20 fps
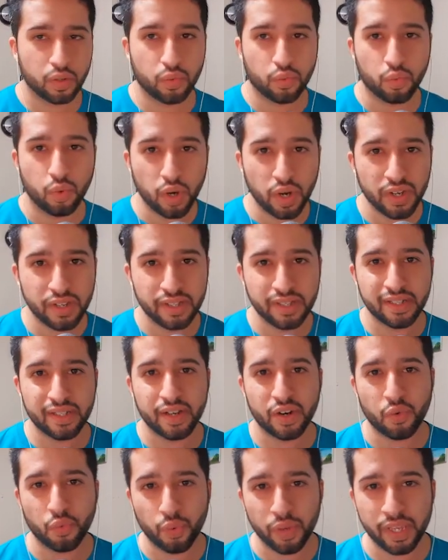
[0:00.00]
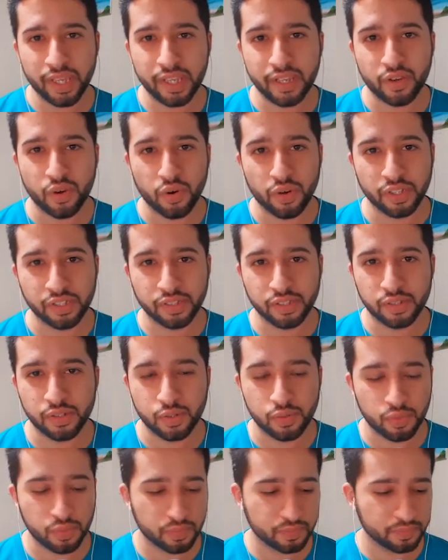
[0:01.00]
What are we going to
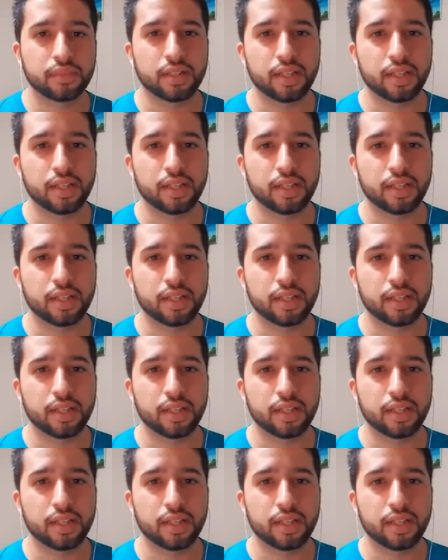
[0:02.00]
do?